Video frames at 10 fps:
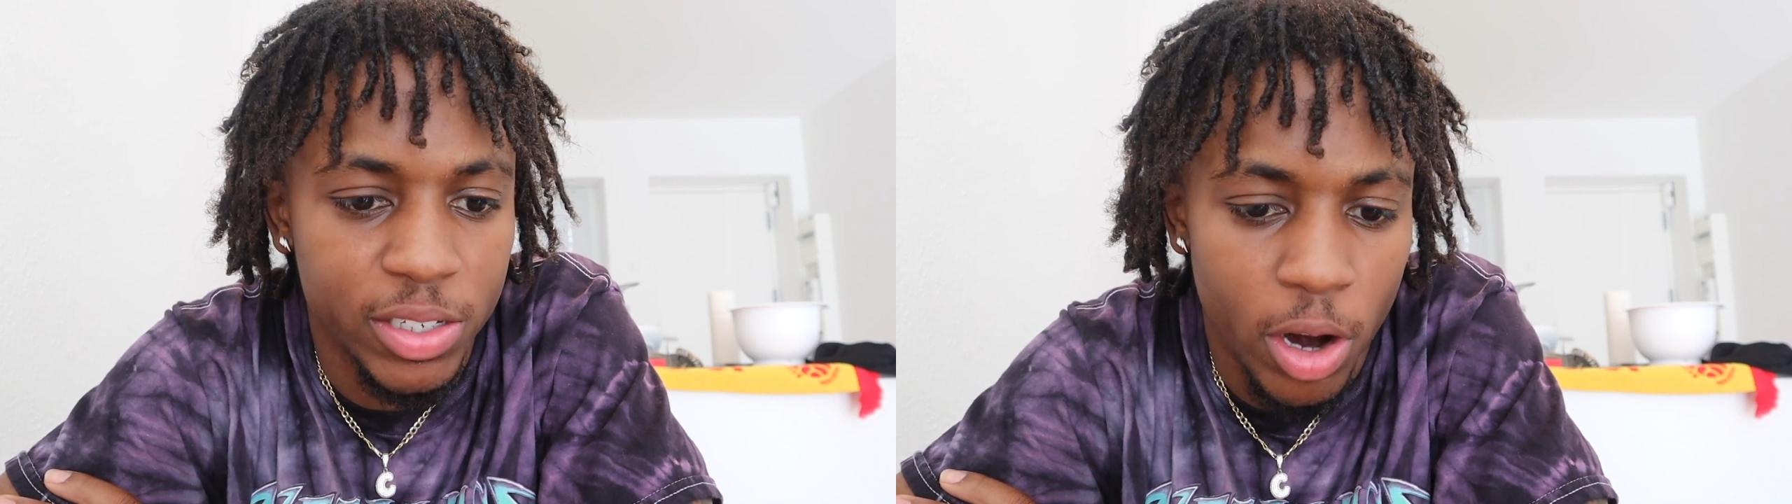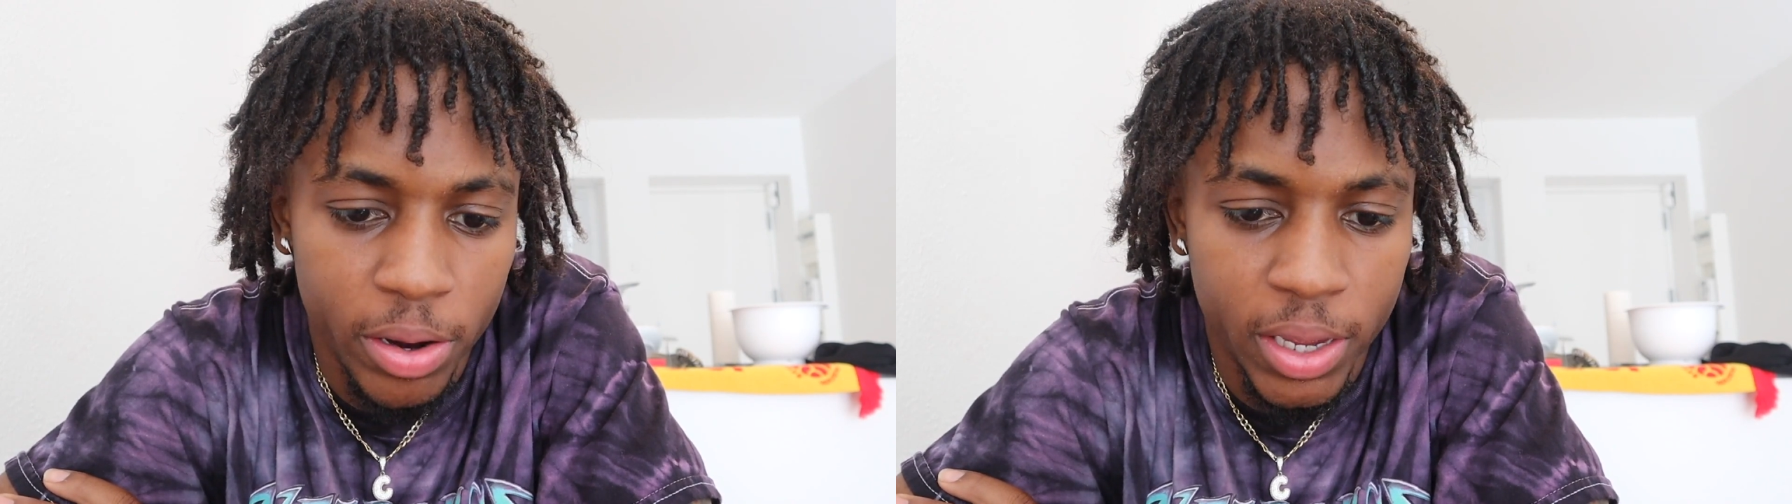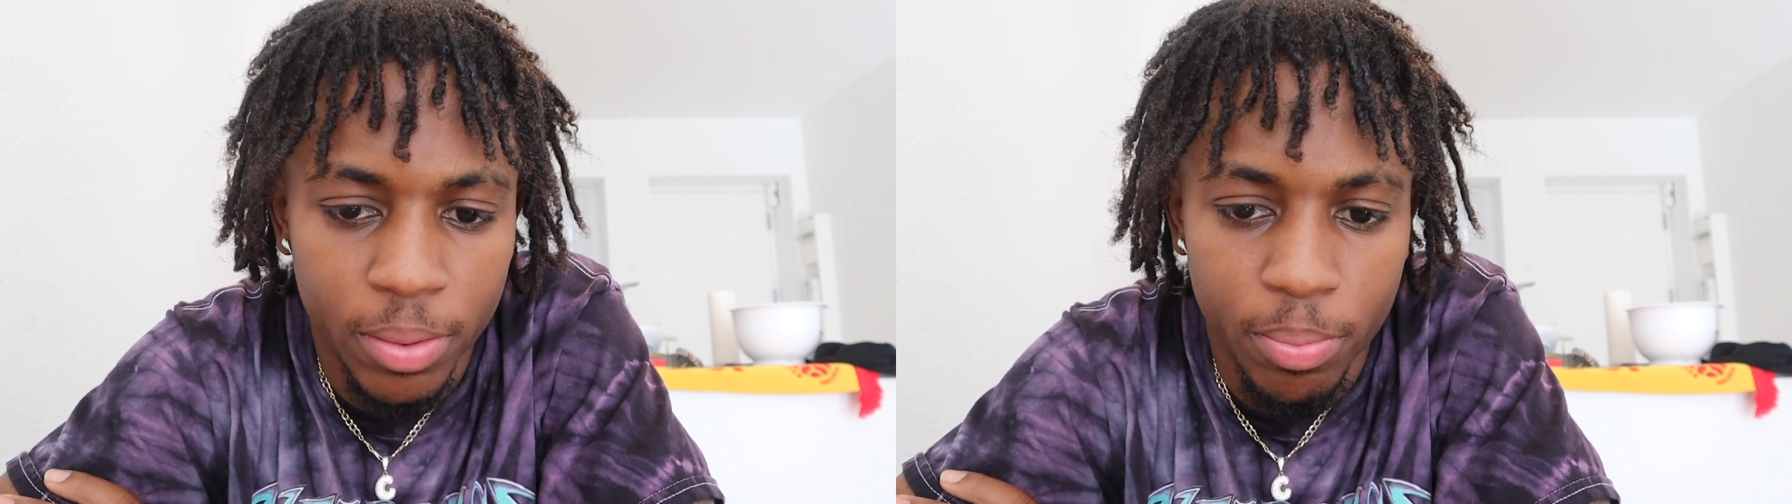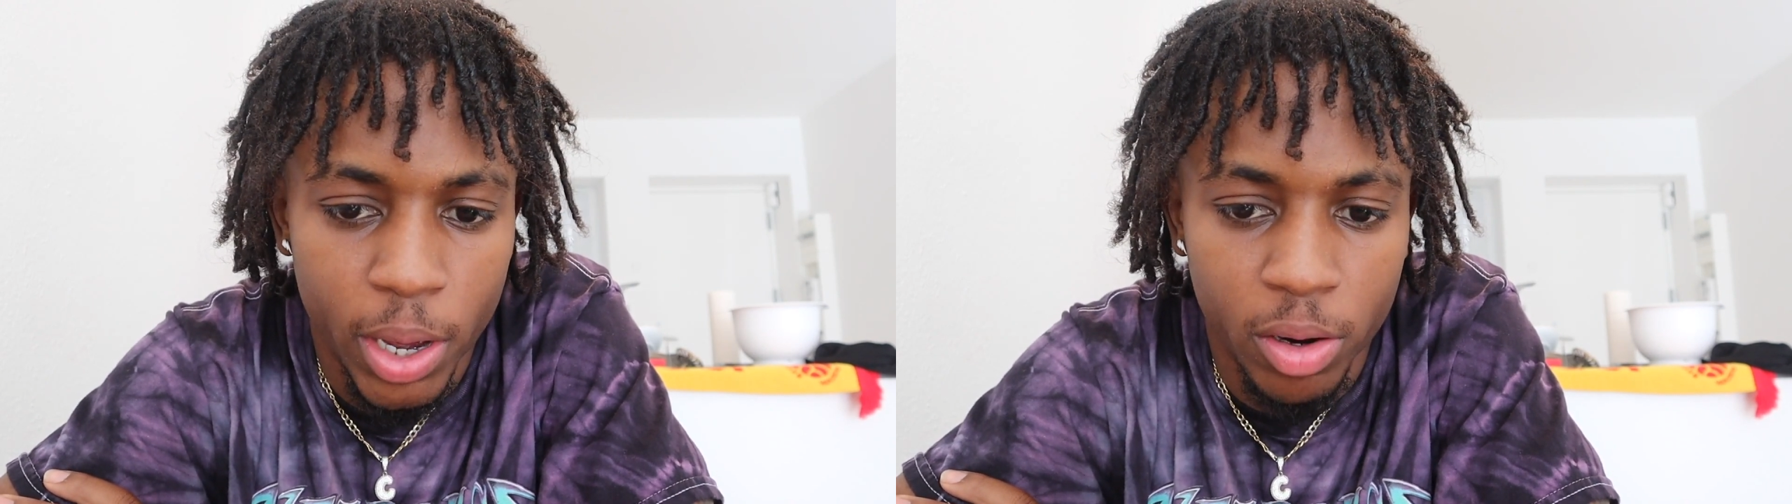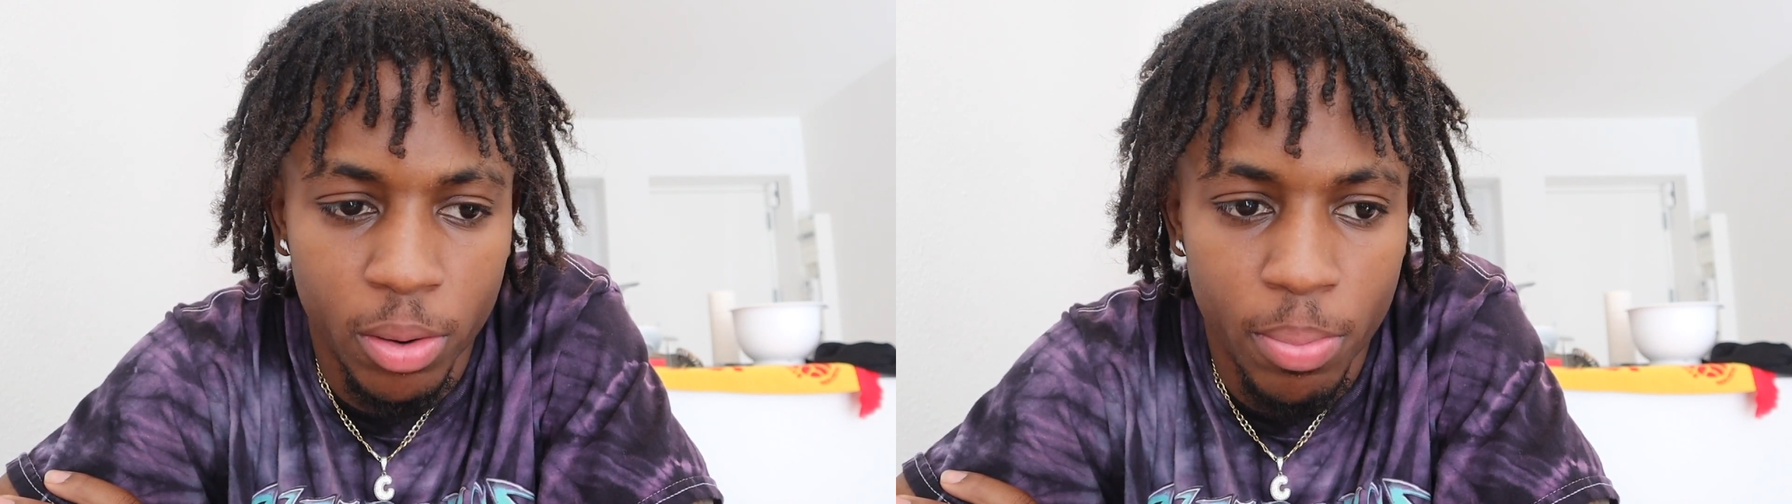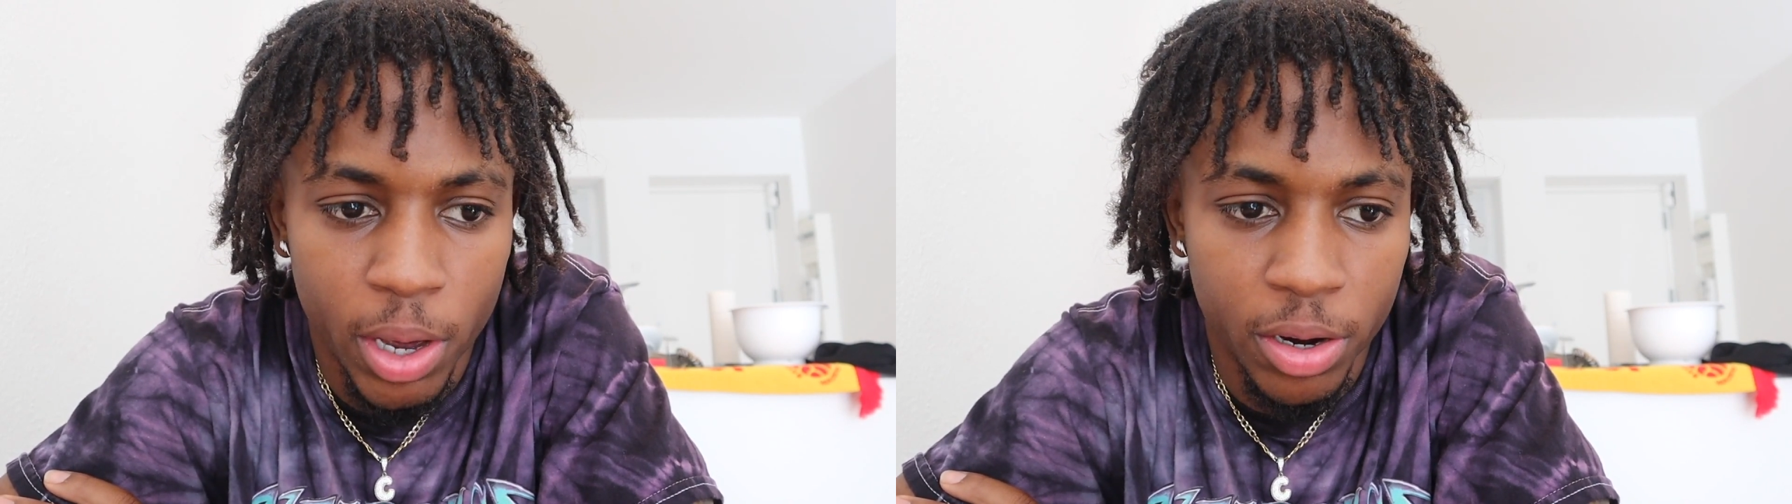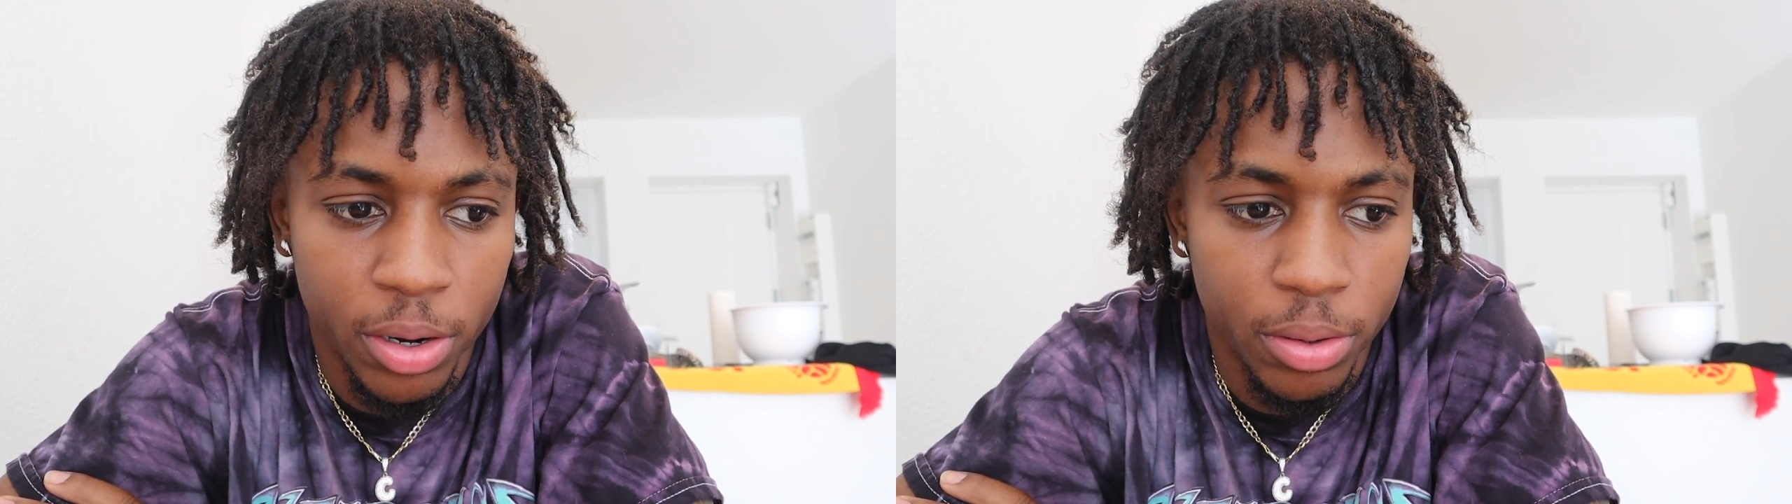start getting better and better,